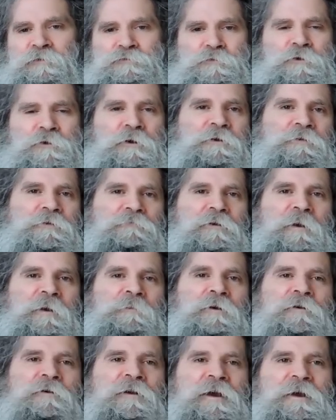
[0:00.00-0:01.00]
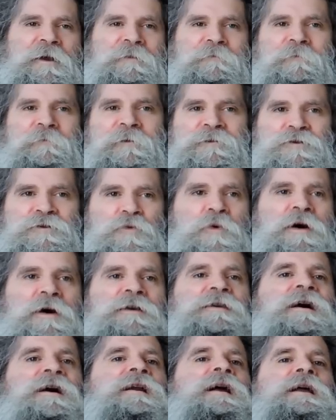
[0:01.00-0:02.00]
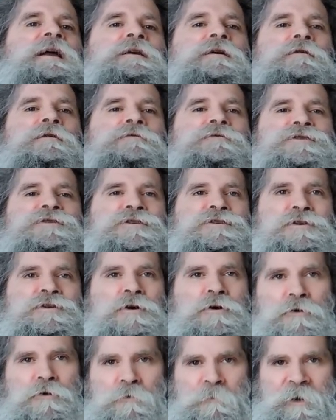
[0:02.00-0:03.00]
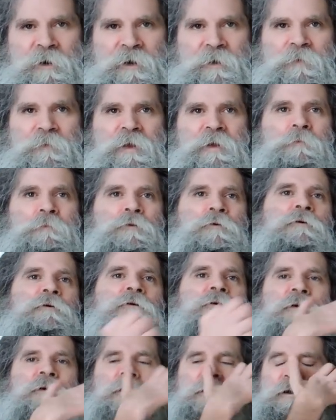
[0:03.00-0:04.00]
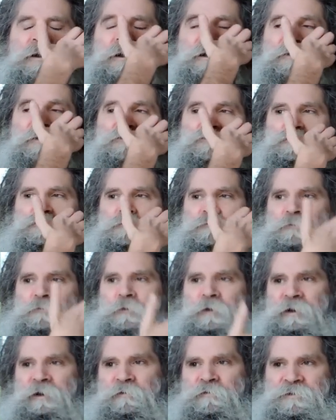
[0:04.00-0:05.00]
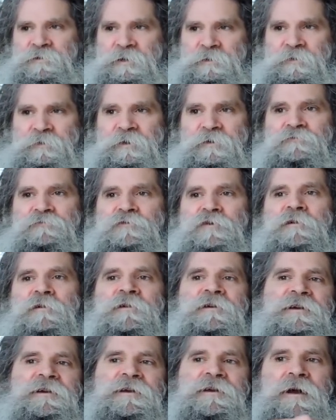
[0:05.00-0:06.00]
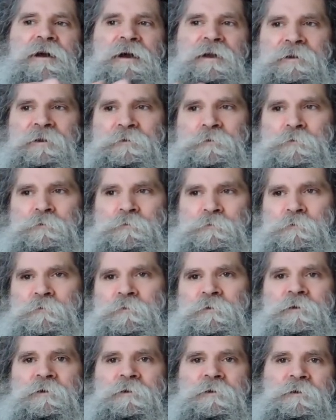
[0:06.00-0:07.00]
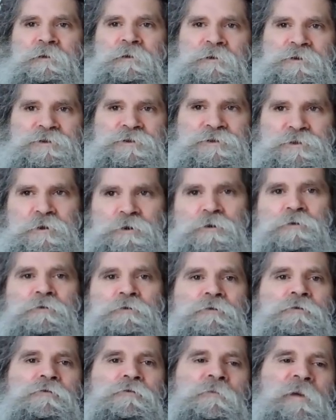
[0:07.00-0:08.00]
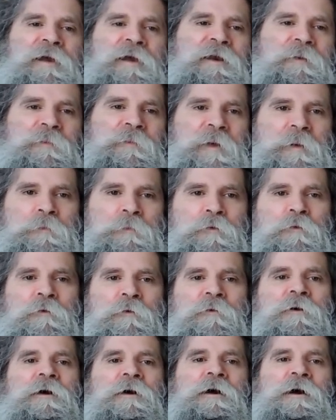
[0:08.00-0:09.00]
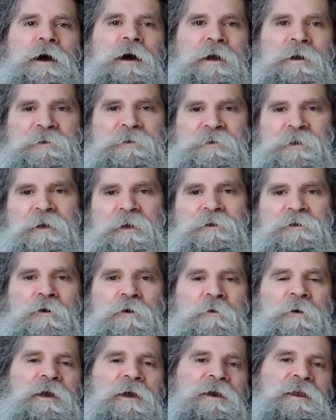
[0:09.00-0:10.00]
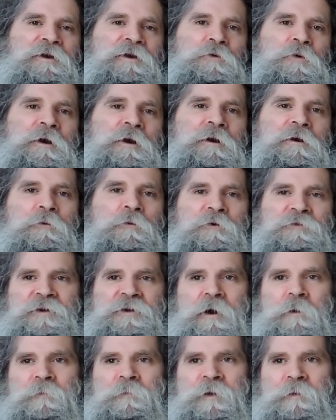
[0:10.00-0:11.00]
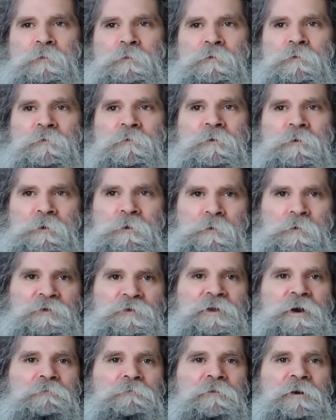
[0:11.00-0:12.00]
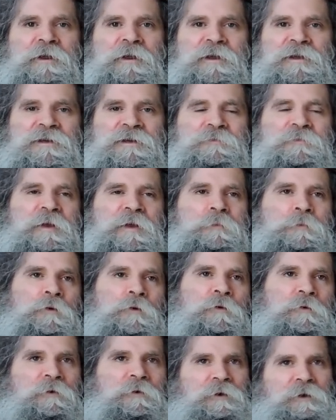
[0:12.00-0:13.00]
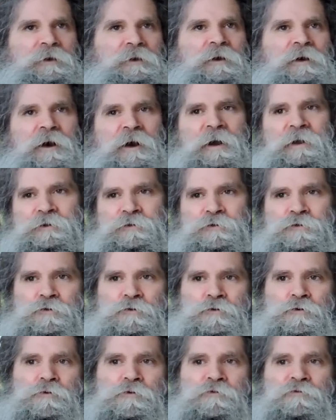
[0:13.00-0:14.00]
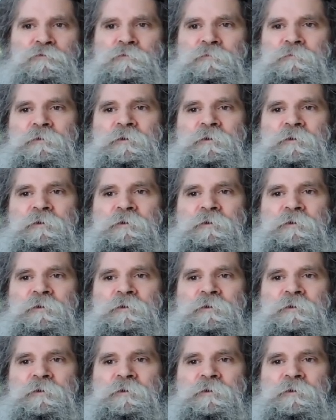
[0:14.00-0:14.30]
through going to rainbow gatherings and whatnot, I know so many people. When I was living in Philly, I knew so many people. I could not go anywhere without without running into people I knew.